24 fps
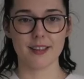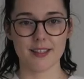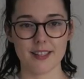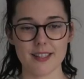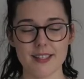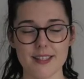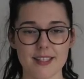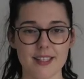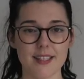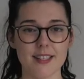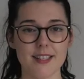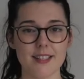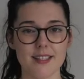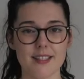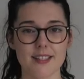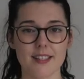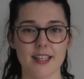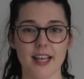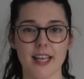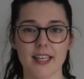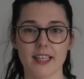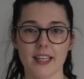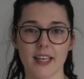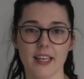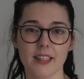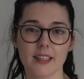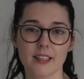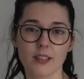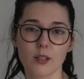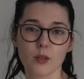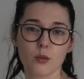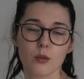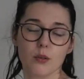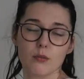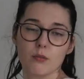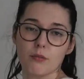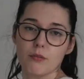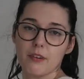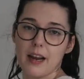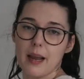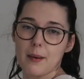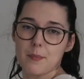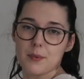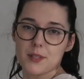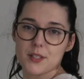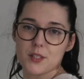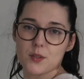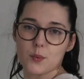This is like a little
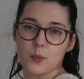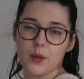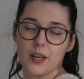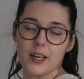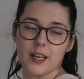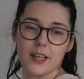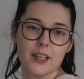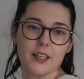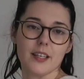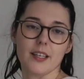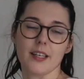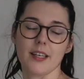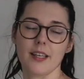wrap sweater